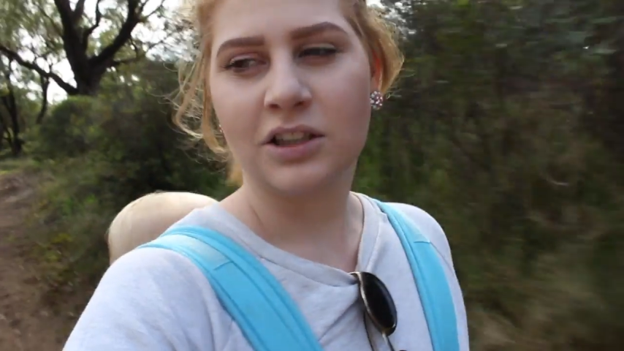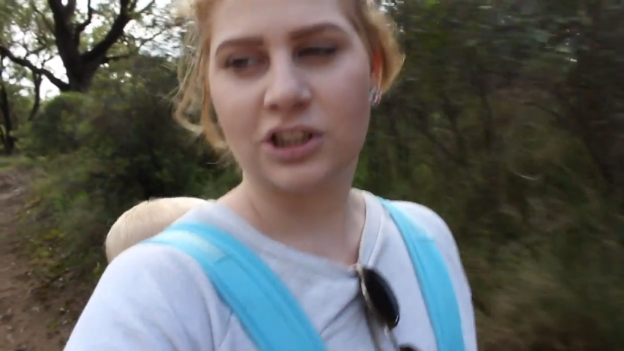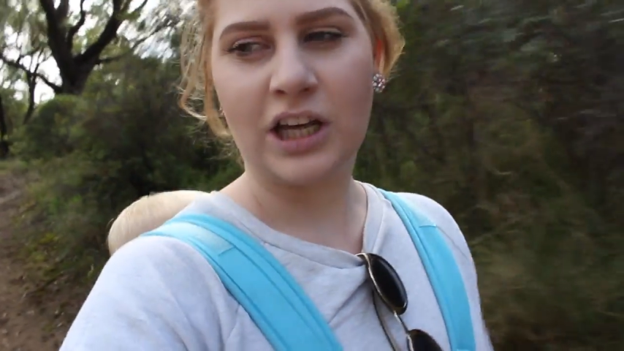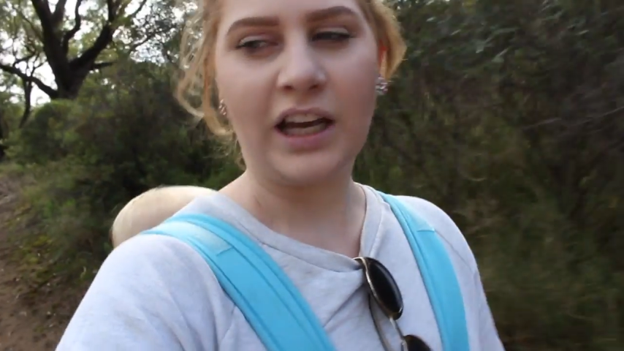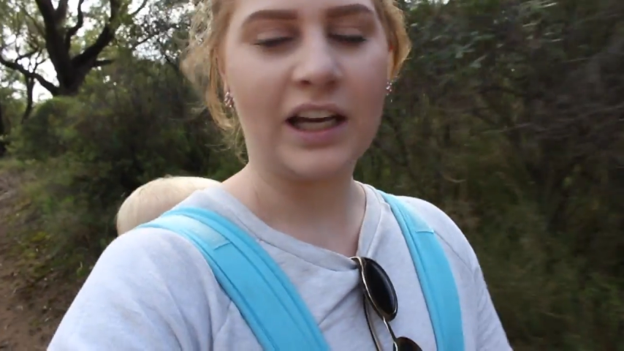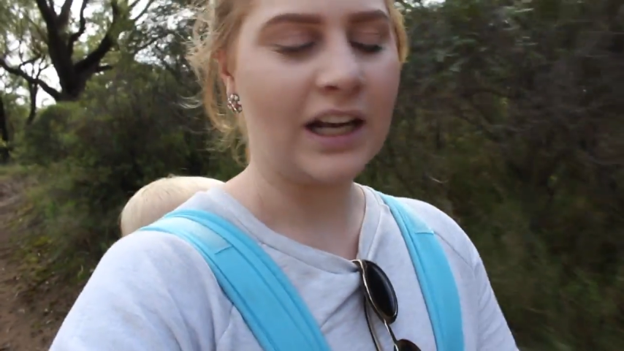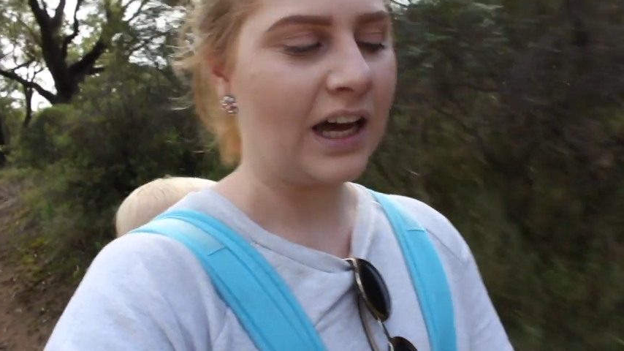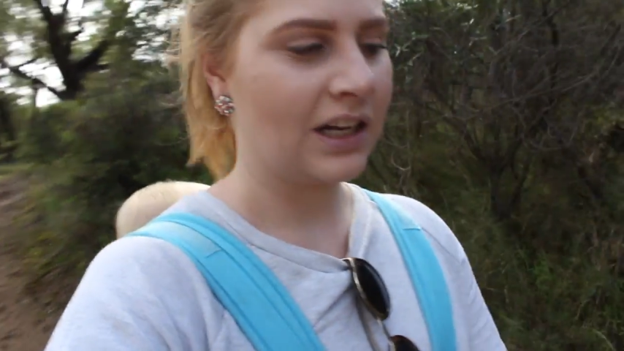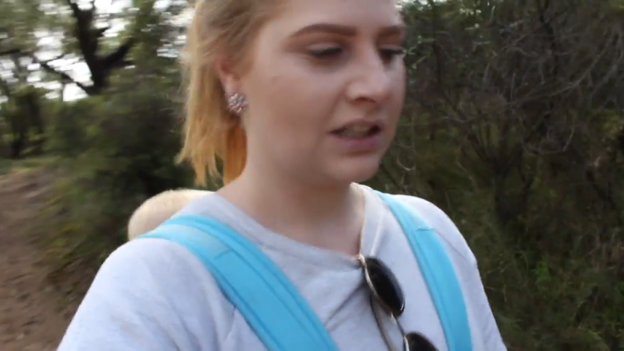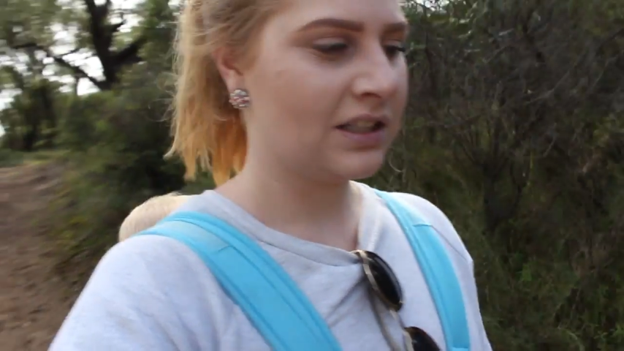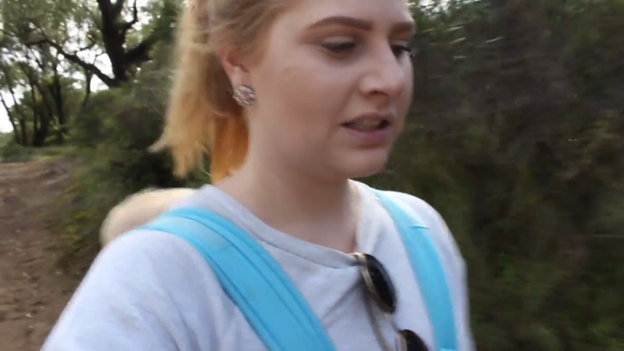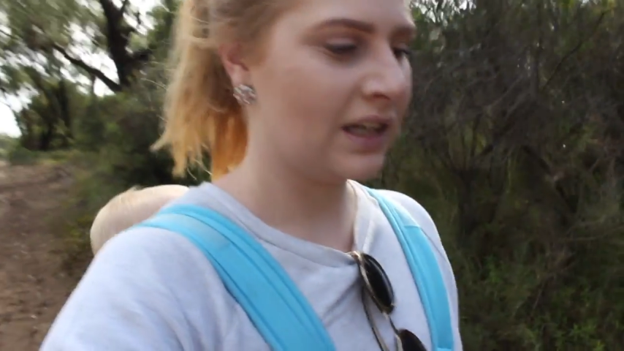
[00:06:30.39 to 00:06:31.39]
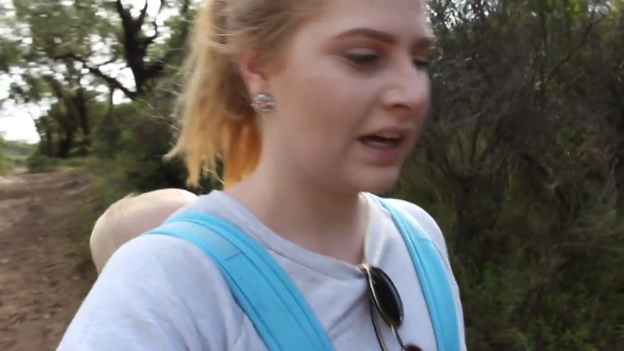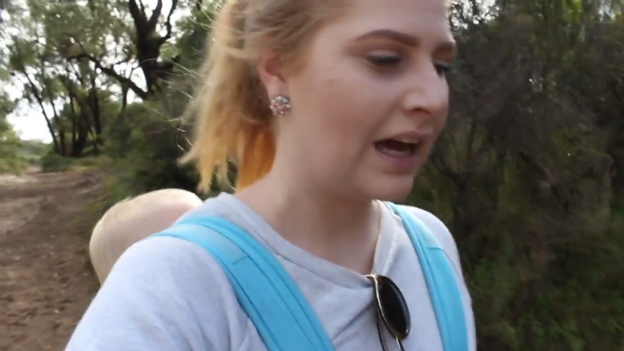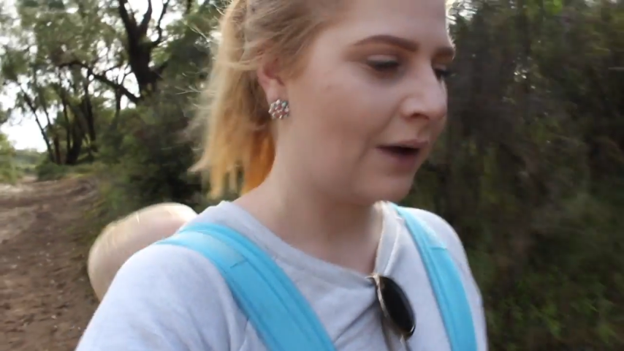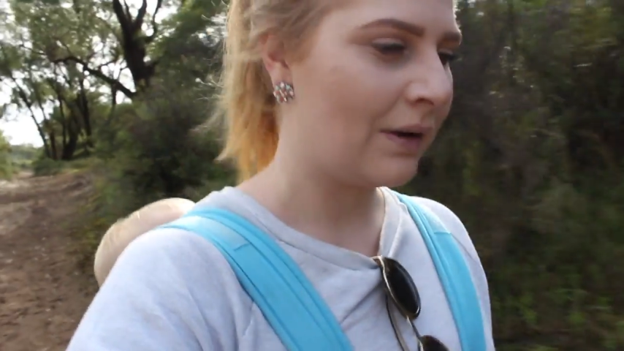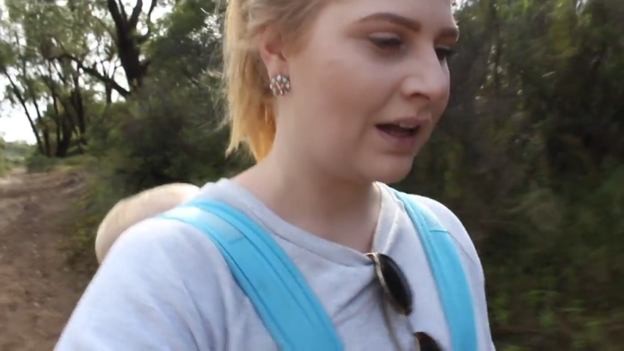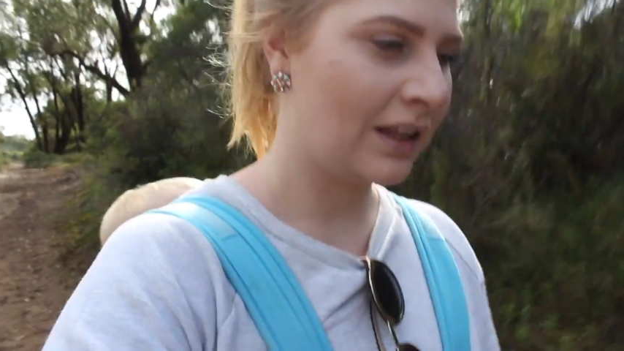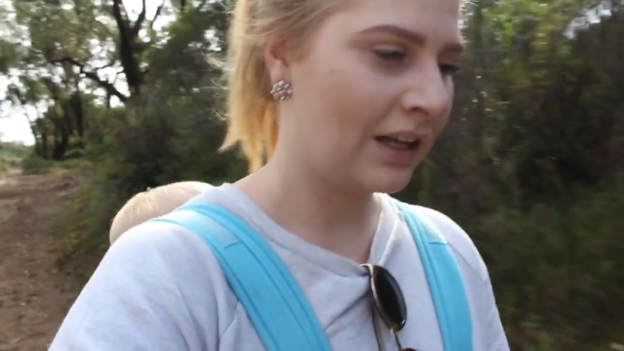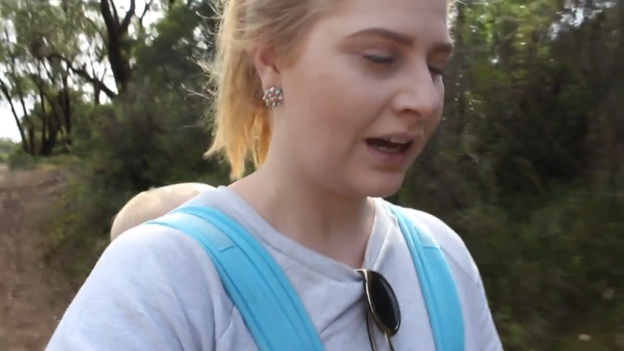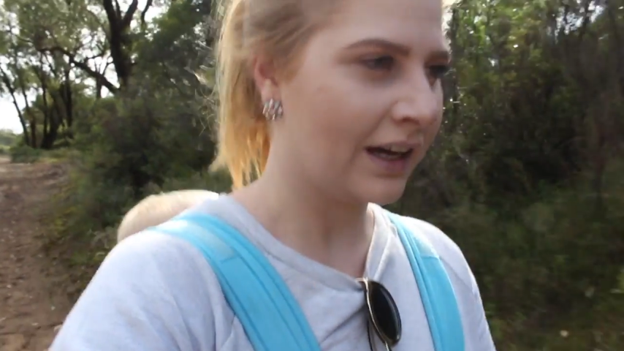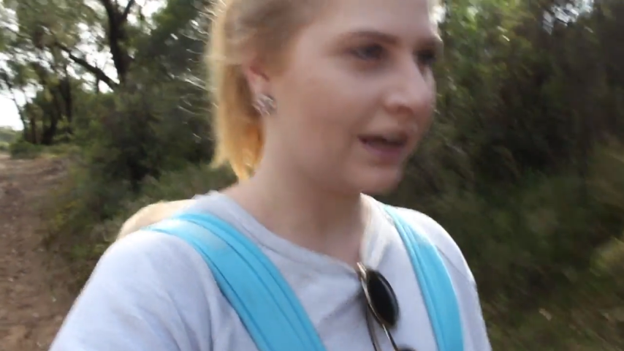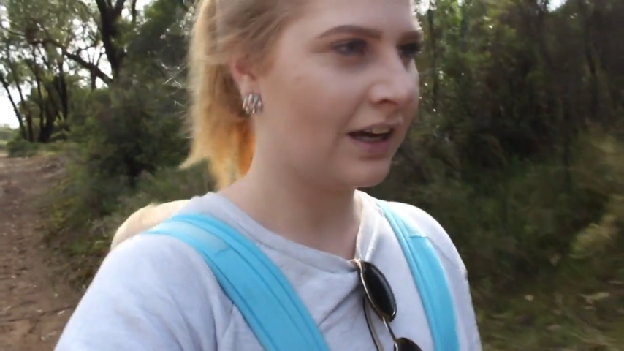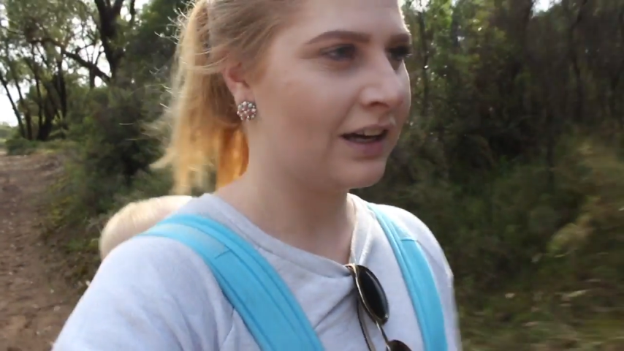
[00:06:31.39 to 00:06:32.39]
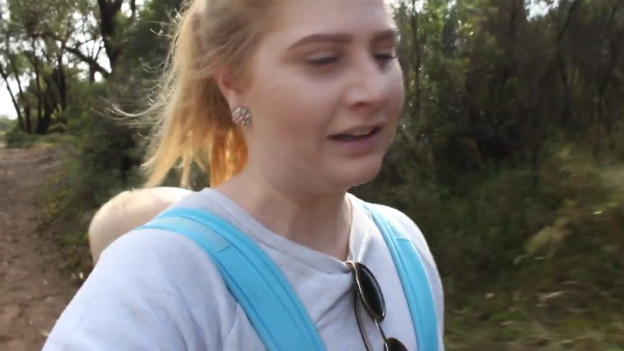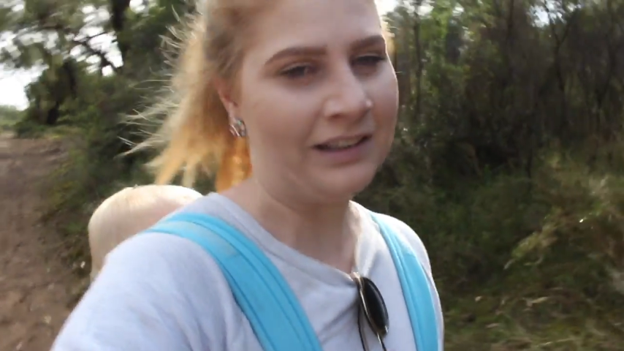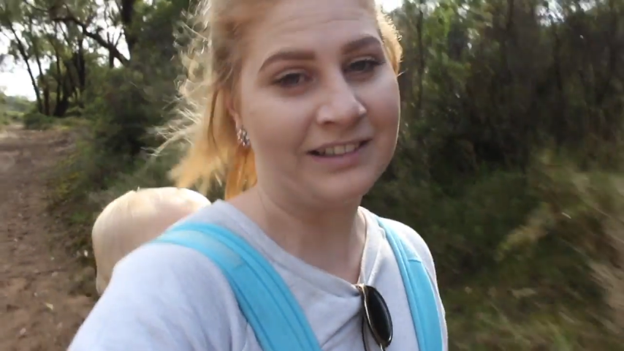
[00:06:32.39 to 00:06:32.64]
check it out and see how I like it